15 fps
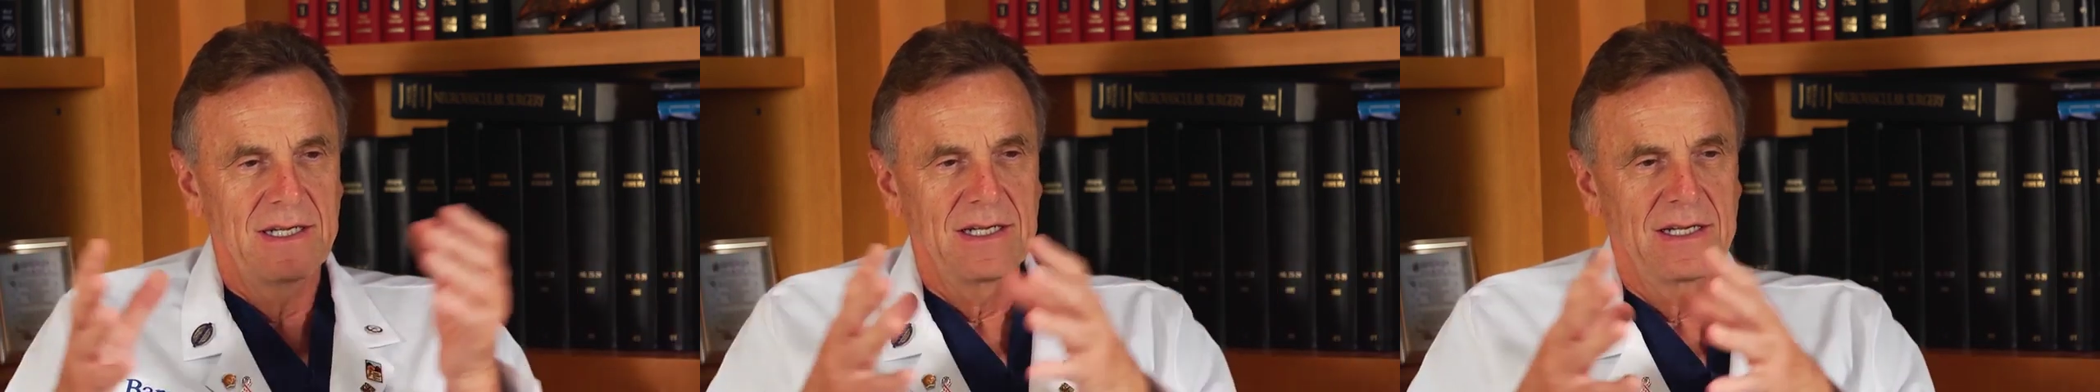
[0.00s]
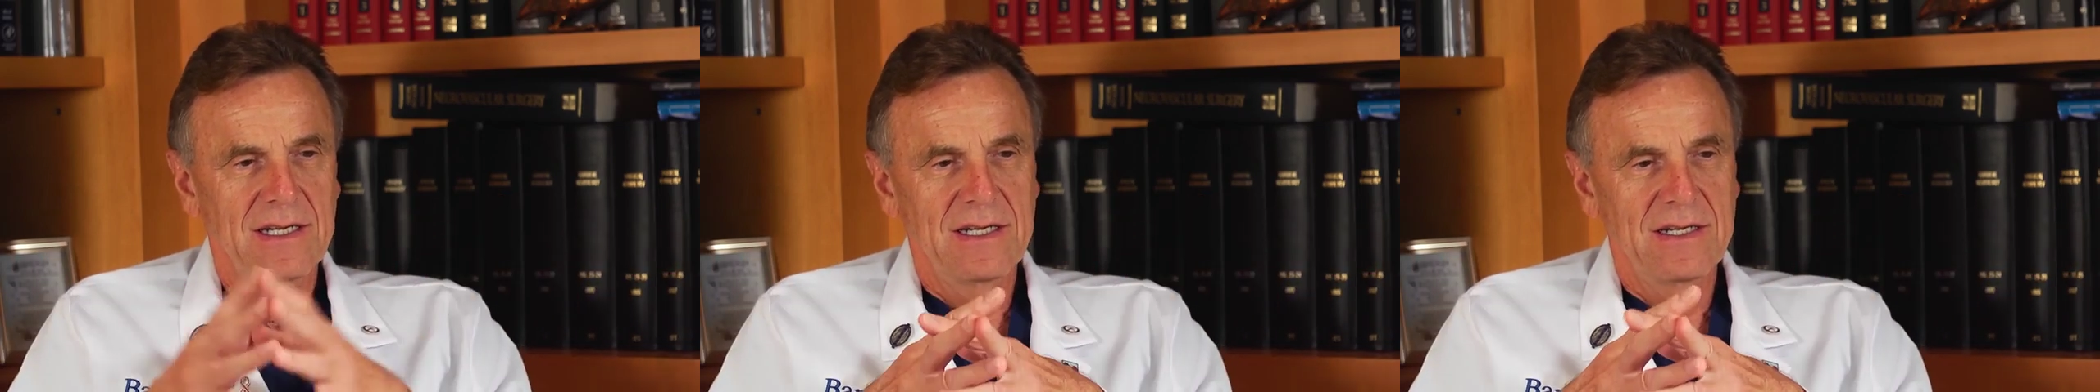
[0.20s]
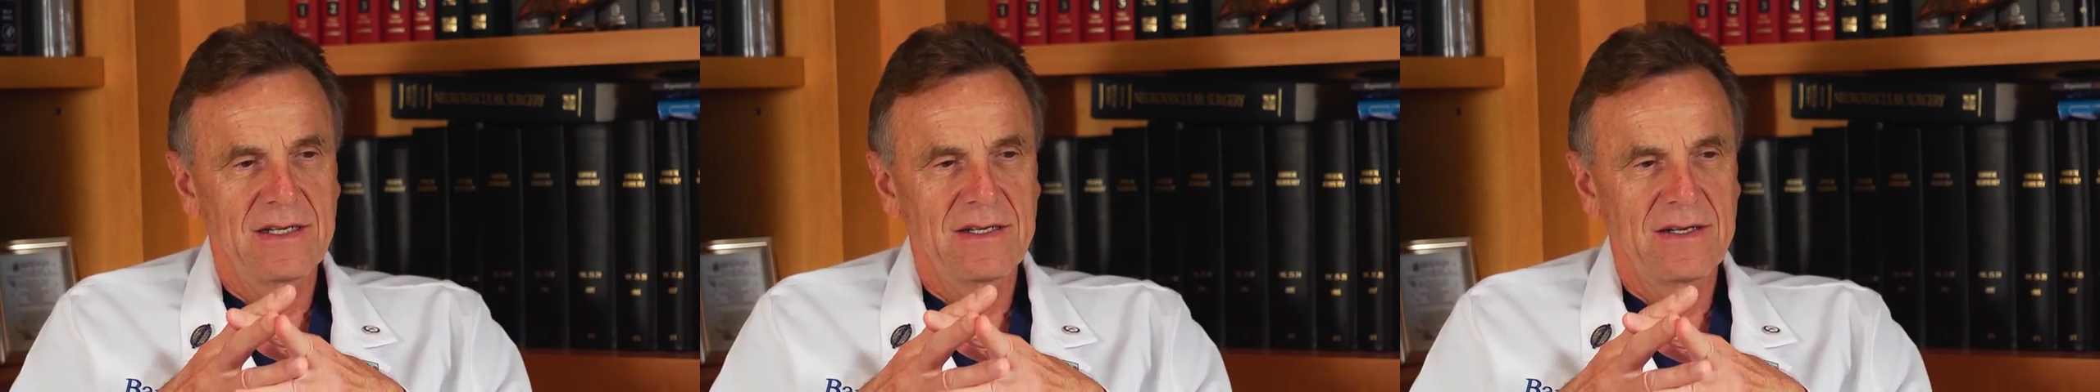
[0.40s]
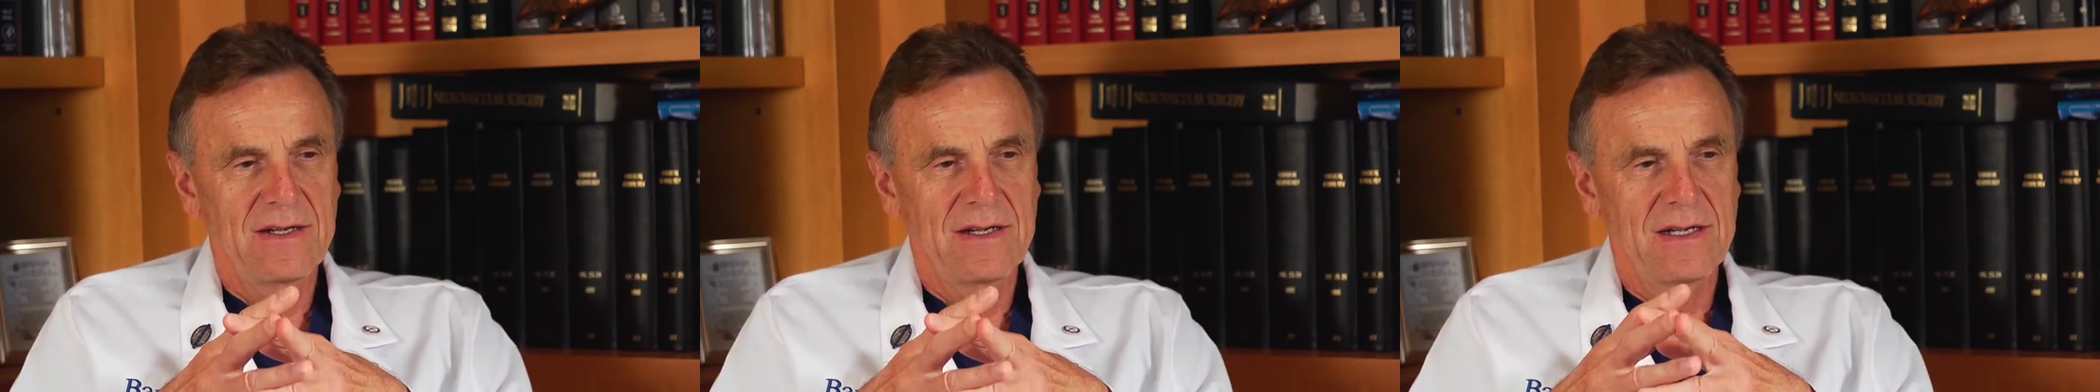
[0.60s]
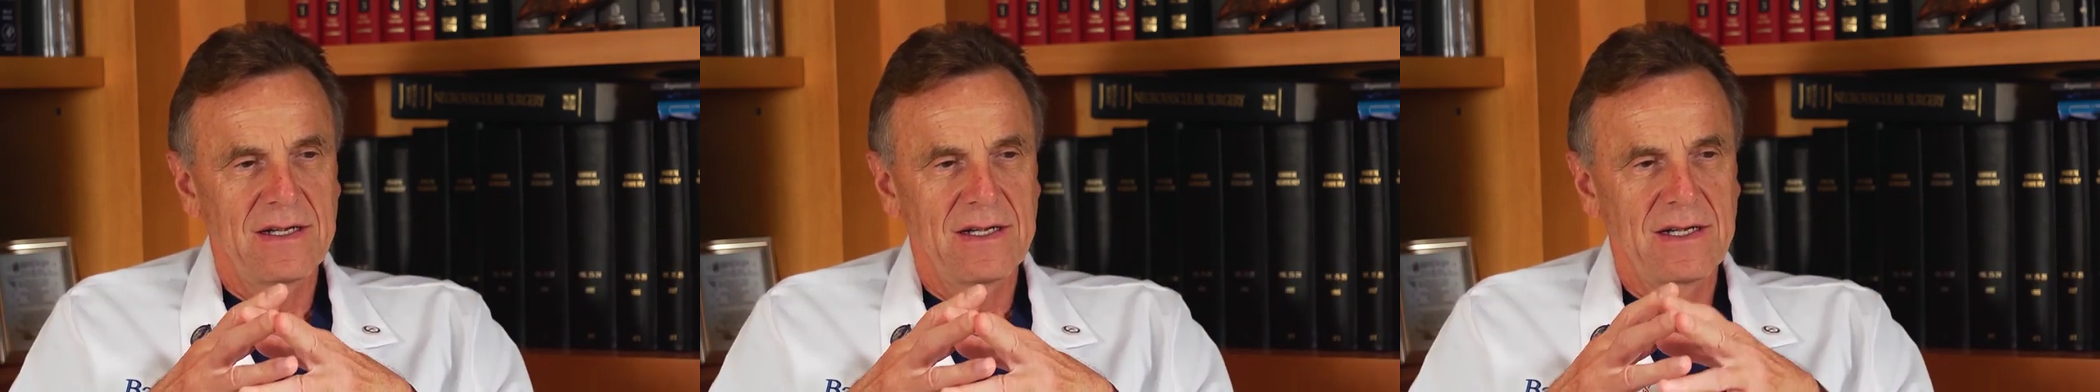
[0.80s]
And
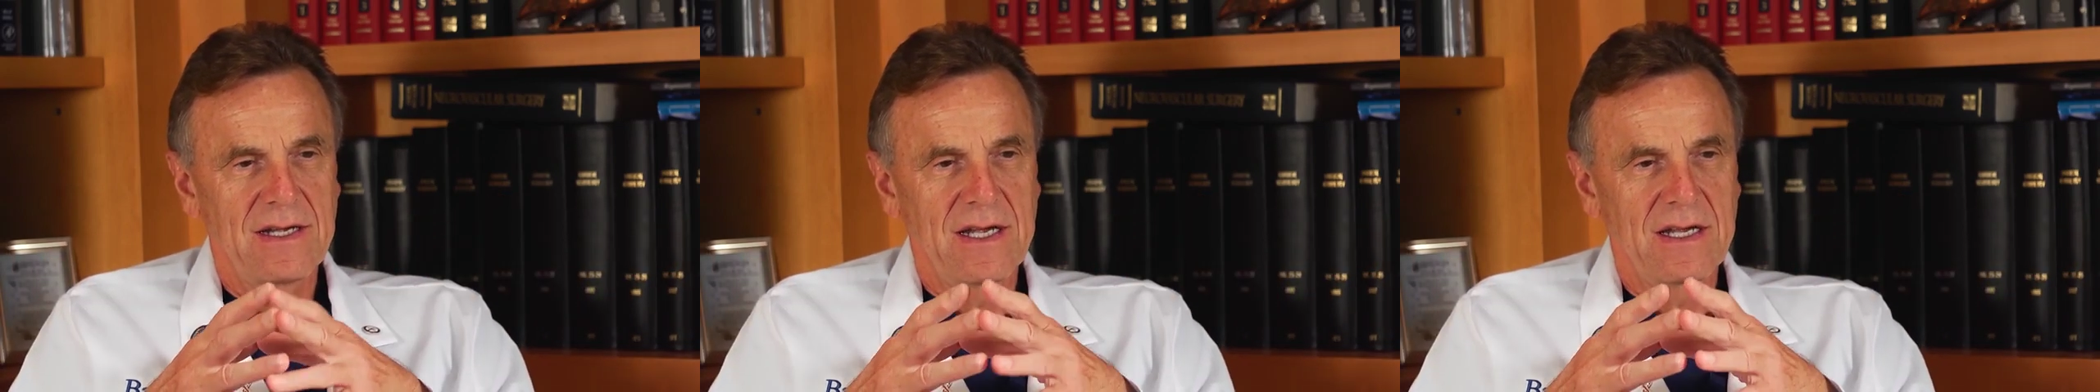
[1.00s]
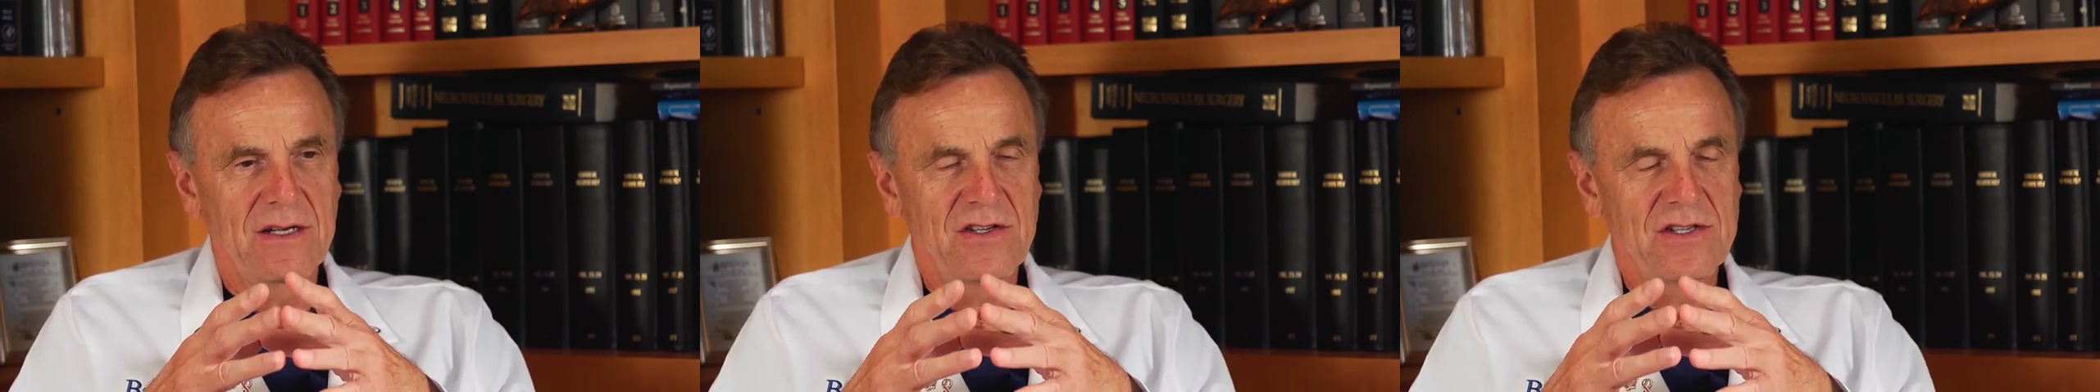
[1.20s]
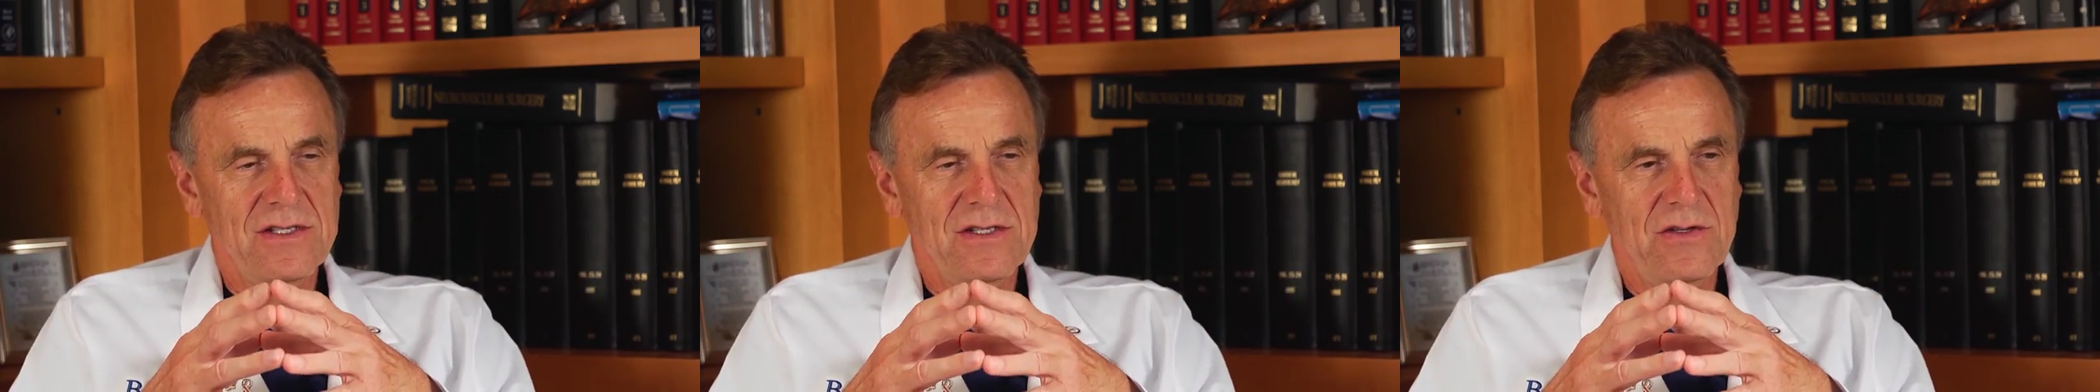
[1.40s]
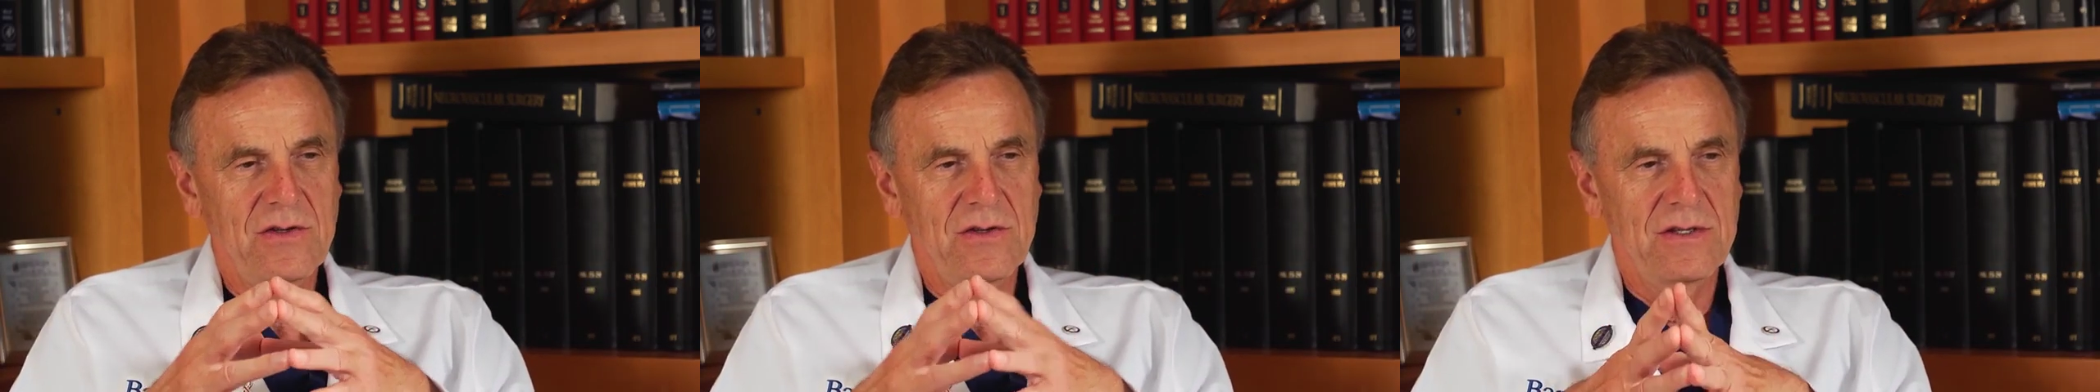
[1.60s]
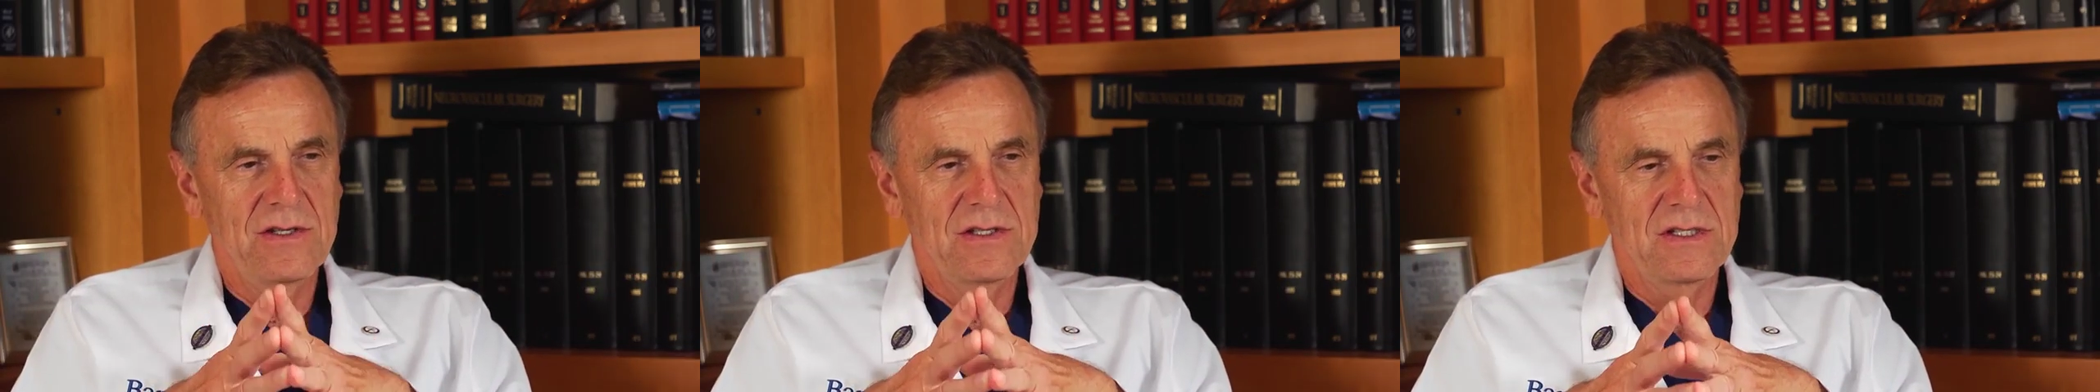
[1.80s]
I
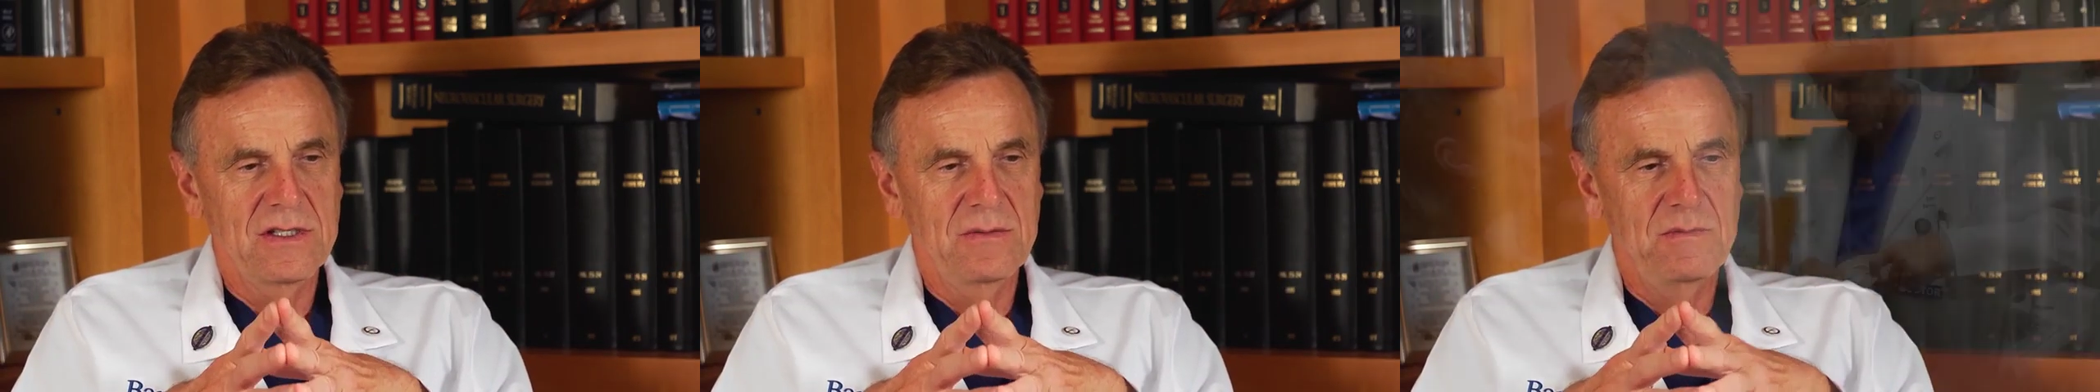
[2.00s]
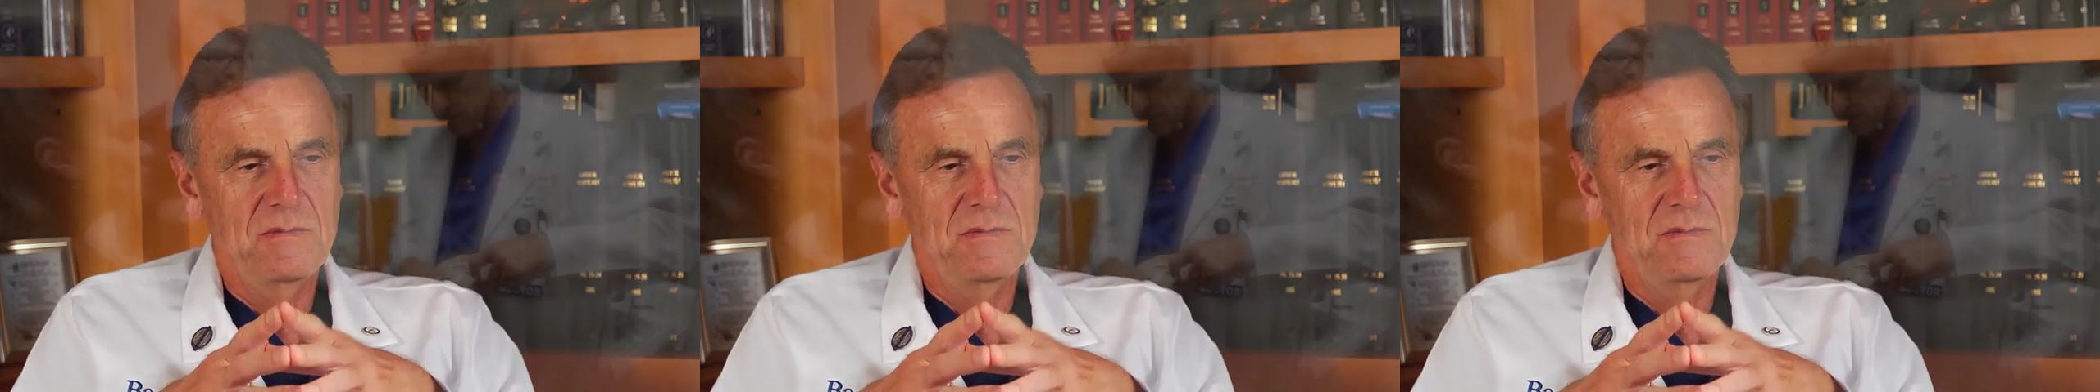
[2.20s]
considered this to